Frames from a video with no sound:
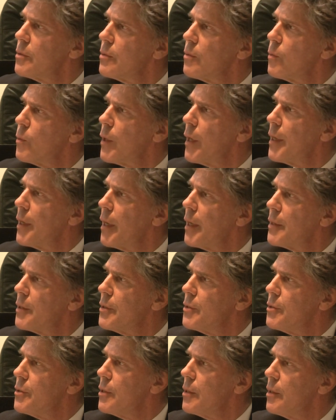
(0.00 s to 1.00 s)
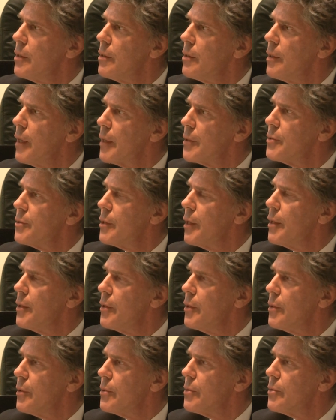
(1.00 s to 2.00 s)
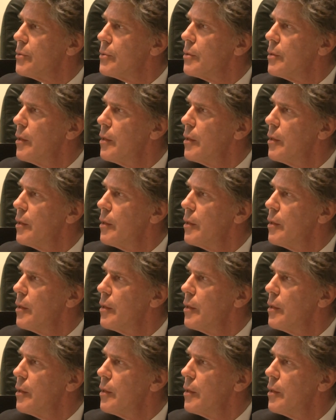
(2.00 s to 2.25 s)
what I'd like to see in the next 10 years.